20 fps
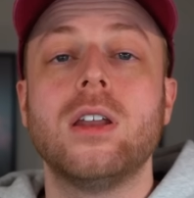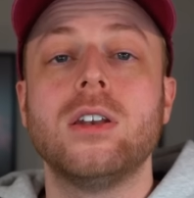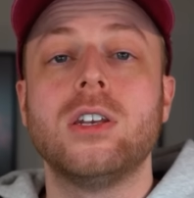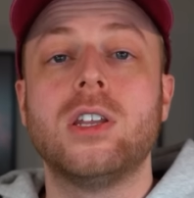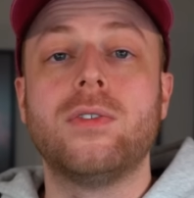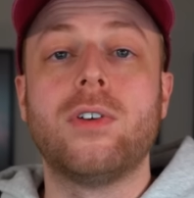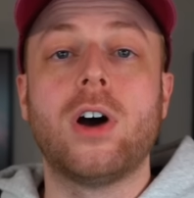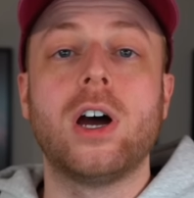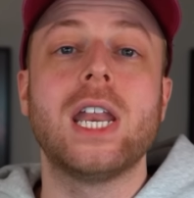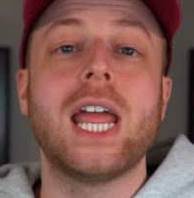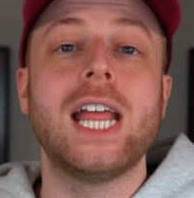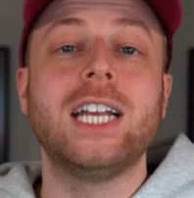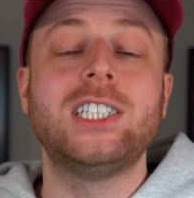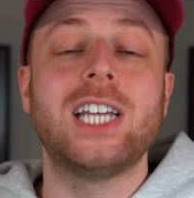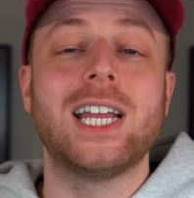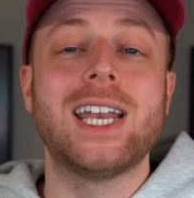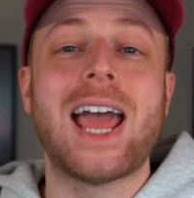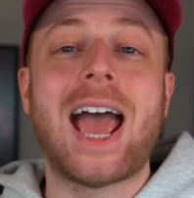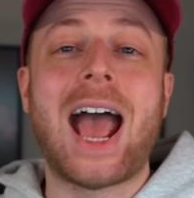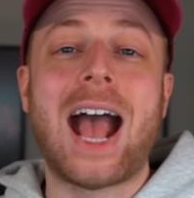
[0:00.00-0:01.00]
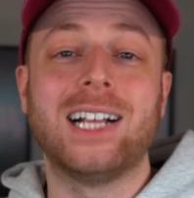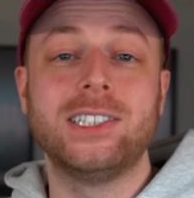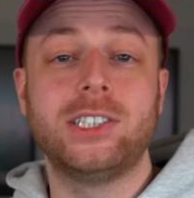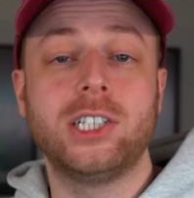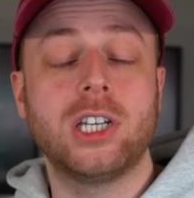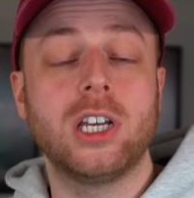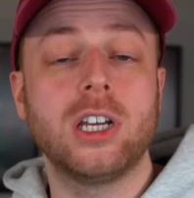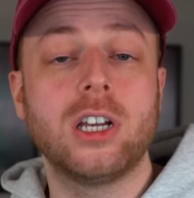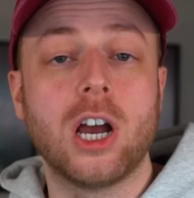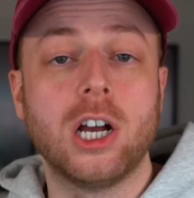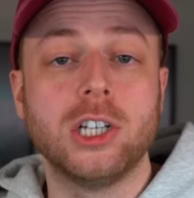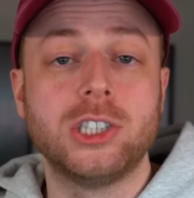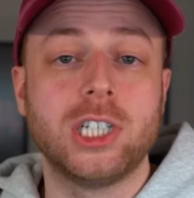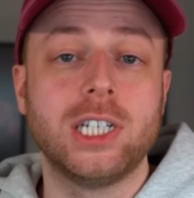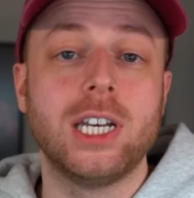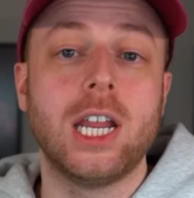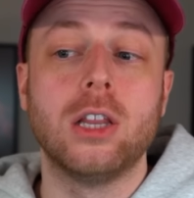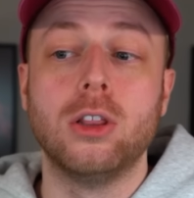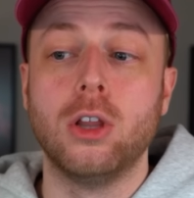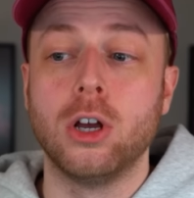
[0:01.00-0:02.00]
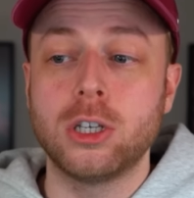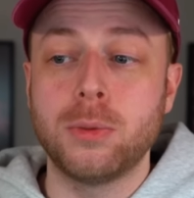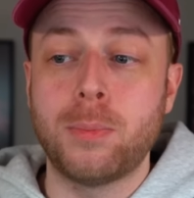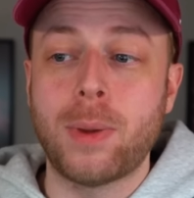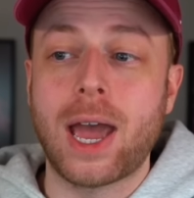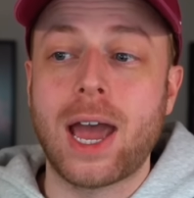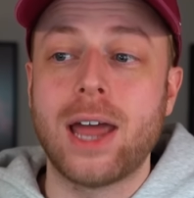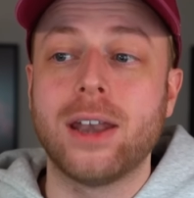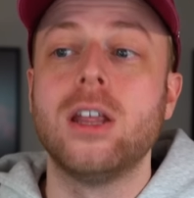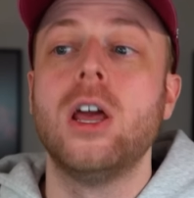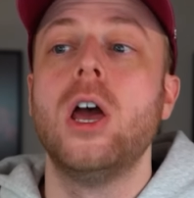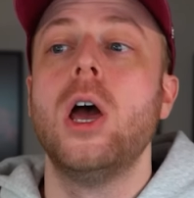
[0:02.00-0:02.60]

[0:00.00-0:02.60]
Devon Achane has a concussion. It looked bad,